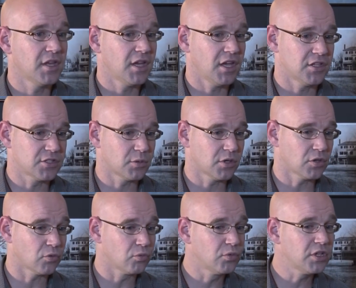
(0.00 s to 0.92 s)
And so we're going
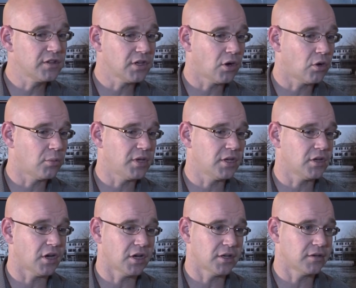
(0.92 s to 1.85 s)
to really home in
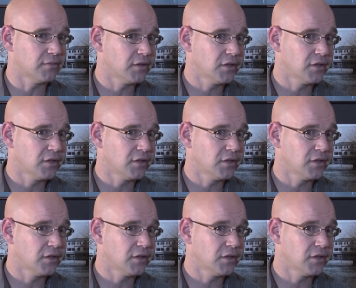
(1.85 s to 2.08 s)
on